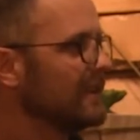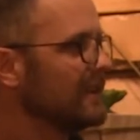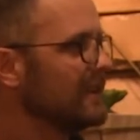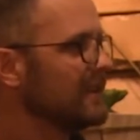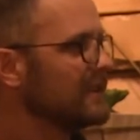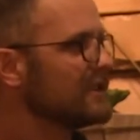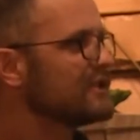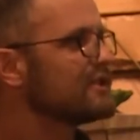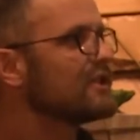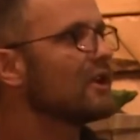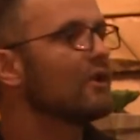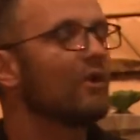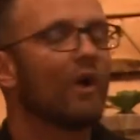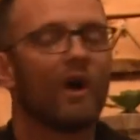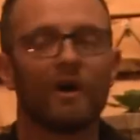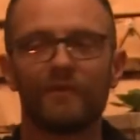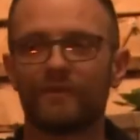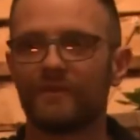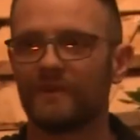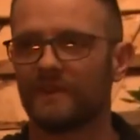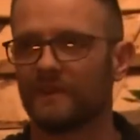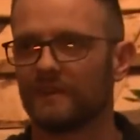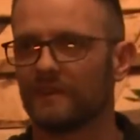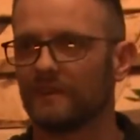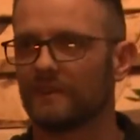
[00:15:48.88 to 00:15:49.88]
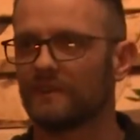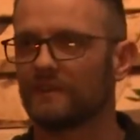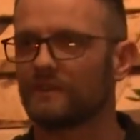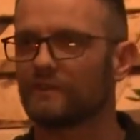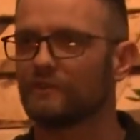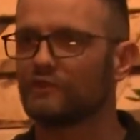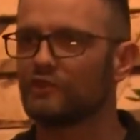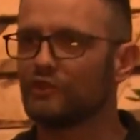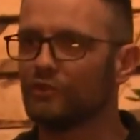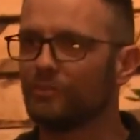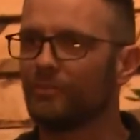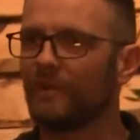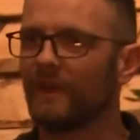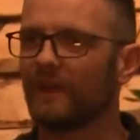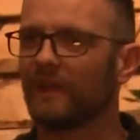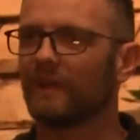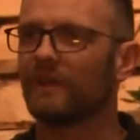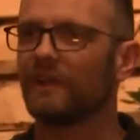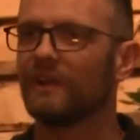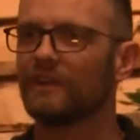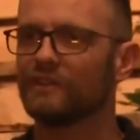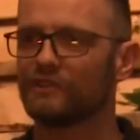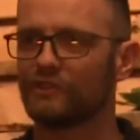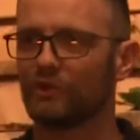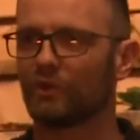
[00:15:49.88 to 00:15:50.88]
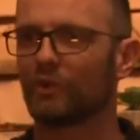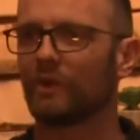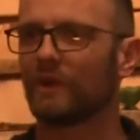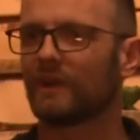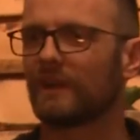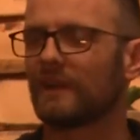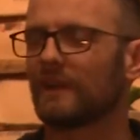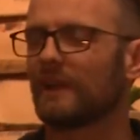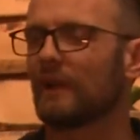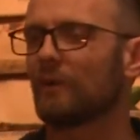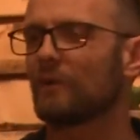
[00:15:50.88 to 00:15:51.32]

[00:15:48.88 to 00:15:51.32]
So often. Too big too quickly.